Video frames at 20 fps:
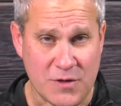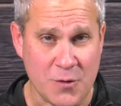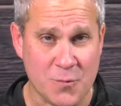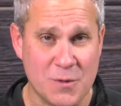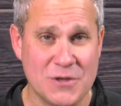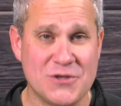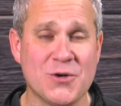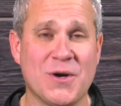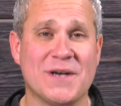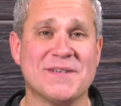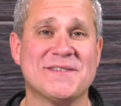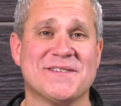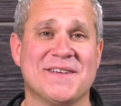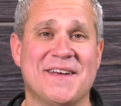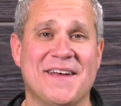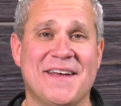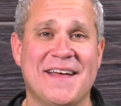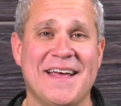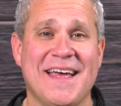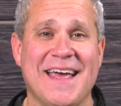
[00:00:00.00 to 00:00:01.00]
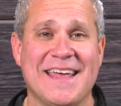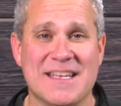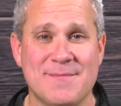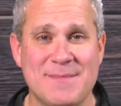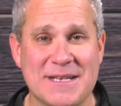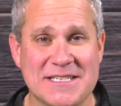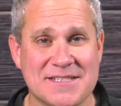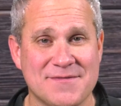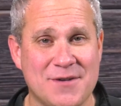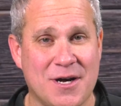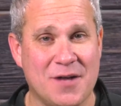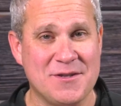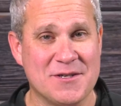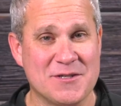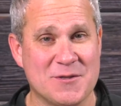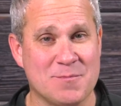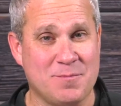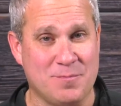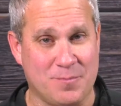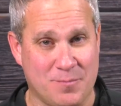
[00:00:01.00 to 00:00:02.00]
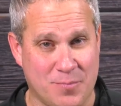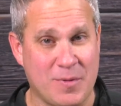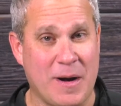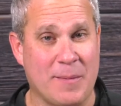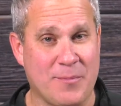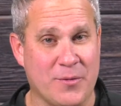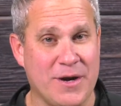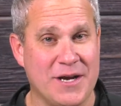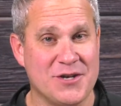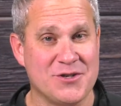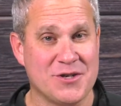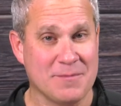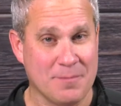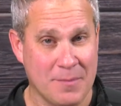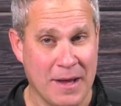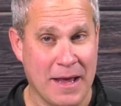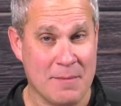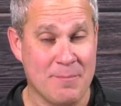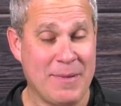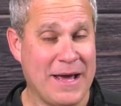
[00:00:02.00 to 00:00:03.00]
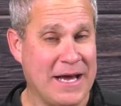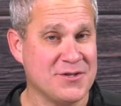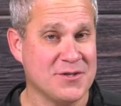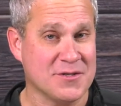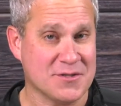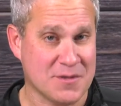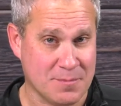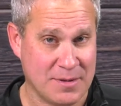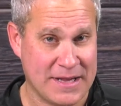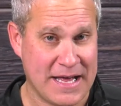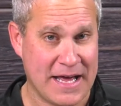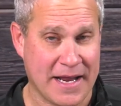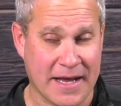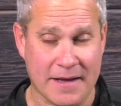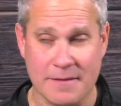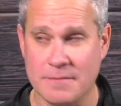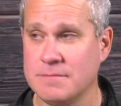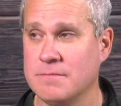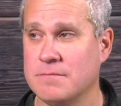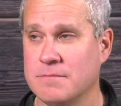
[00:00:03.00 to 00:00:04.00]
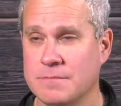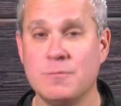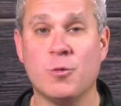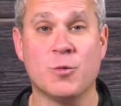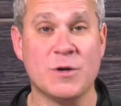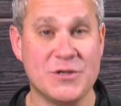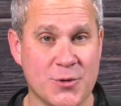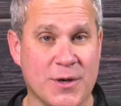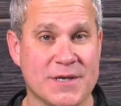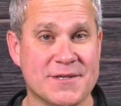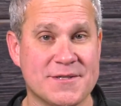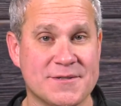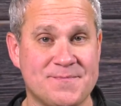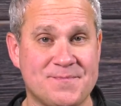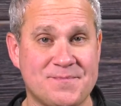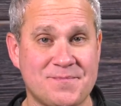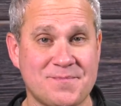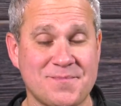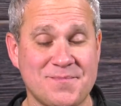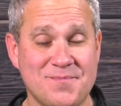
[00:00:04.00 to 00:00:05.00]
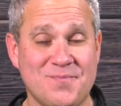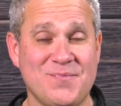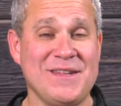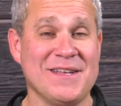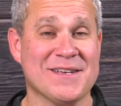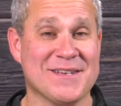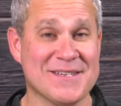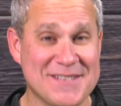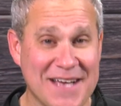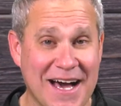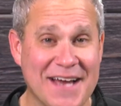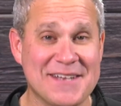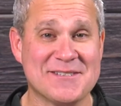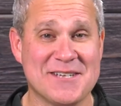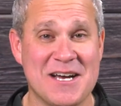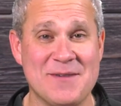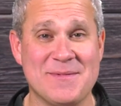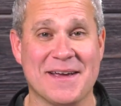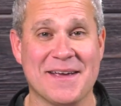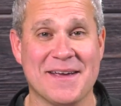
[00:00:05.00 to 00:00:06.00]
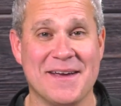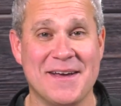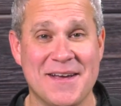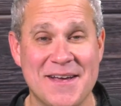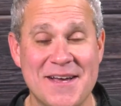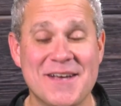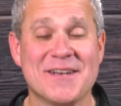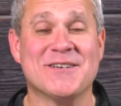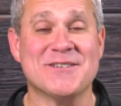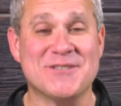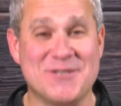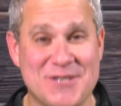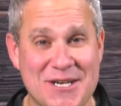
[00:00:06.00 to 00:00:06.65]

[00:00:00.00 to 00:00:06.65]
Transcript: rejoice. In the midst of all this preparation and patience and planning, rejoice, because God is coming, because